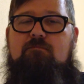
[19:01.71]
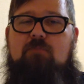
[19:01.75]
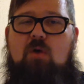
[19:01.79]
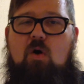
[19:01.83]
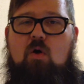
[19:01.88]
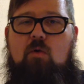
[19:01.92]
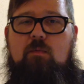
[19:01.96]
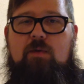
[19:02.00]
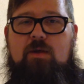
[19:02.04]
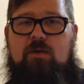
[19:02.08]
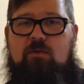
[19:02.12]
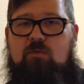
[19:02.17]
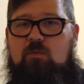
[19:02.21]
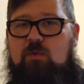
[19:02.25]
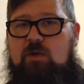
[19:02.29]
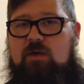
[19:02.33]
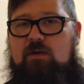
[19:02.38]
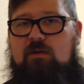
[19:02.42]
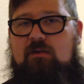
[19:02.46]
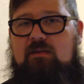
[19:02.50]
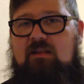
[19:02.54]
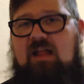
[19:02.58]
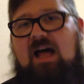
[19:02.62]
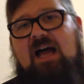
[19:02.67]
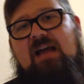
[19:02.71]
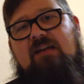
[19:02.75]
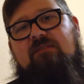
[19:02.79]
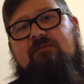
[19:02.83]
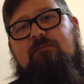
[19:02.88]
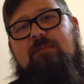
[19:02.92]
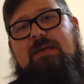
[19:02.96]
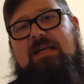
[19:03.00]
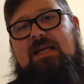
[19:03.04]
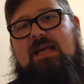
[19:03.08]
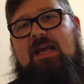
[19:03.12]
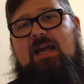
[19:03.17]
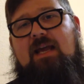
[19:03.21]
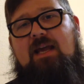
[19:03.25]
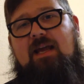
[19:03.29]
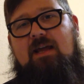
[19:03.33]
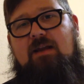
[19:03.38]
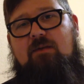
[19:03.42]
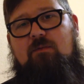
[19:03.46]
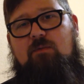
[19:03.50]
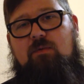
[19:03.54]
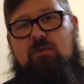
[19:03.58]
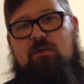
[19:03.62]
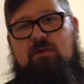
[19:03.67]
moment when life
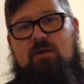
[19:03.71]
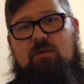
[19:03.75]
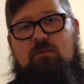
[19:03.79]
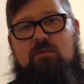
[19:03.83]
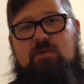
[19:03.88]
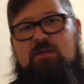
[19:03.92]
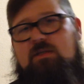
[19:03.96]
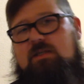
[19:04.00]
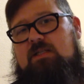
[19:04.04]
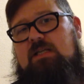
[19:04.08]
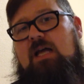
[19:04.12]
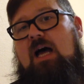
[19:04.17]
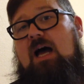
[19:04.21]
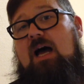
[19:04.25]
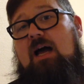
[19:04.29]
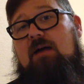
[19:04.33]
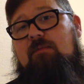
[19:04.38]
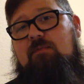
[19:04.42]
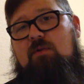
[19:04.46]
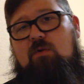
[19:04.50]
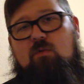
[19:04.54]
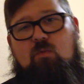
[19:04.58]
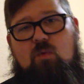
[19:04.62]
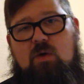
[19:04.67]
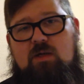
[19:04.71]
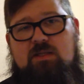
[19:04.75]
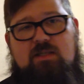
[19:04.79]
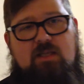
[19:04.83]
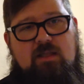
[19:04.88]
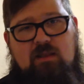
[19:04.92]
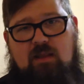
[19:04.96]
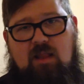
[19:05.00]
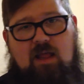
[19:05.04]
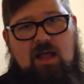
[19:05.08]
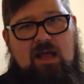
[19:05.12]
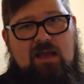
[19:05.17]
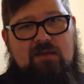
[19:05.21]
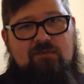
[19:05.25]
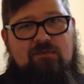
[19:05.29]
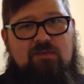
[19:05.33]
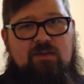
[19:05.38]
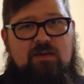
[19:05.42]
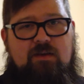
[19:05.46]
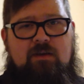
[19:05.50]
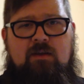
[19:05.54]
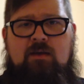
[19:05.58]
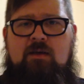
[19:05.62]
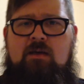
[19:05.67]
began, when there was a time there wasn't life,
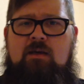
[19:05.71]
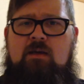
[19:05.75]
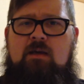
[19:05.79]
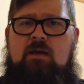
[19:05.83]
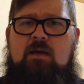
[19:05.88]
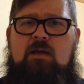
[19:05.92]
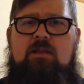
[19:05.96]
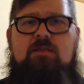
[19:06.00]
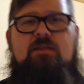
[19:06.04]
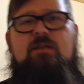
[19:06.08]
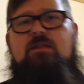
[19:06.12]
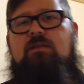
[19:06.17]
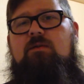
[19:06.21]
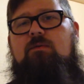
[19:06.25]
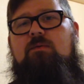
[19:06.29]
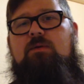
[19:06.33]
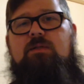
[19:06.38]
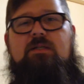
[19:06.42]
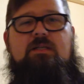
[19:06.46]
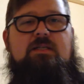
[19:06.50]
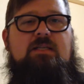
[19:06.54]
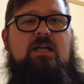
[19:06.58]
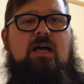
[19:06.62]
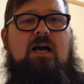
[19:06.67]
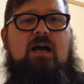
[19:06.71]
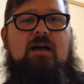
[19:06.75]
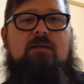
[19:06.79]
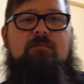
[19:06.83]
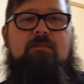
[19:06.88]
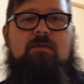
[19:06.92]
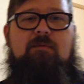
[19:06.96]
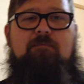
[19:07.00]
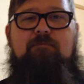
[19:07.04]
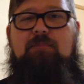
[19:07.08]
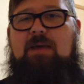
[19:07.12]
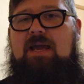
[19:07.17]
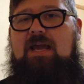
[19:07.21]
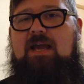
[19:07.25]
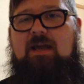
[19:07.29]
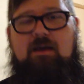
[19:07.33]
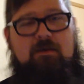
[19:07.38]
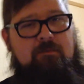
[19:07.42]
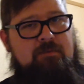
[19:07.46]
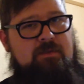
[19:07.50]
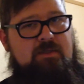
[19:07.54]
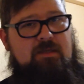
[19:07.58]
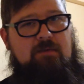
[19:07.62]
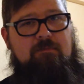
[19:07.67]
and then there was a time that,
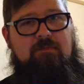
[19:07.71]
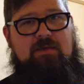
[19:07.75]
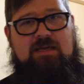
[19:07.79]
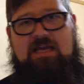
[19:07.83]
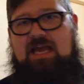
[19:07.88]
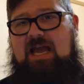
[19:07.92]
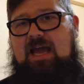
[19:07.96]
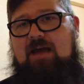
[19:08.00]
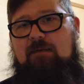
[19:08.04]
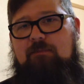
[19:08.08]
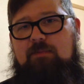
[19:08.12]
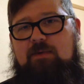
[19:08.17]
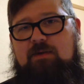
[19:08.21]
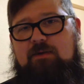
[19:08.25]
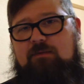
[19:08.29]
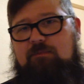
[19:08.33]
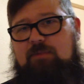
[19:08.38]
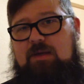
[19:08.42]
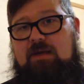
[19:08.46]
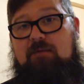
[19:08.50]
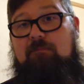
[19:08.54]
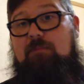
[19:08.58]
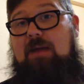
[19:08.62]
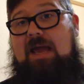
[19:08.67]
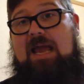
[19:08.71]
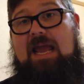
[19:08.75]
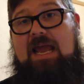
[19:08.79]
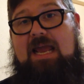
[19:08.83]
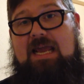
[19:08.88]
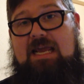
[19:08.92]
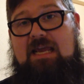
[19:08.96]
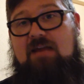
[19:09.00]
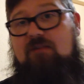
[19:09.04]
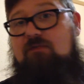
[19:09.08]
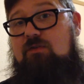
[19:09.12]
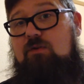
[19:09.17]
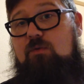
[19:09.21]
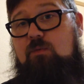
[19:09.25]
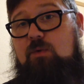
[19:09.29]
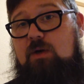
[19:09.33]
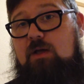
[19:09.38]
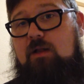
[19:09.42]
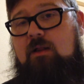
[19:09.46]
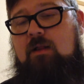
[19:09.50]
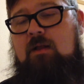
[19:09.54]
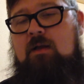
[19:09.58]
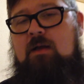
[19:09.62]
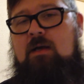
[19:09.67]
bam, something happened, Big Bang, if you
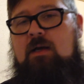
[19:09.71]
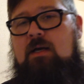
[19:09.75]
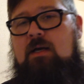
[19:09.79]
will.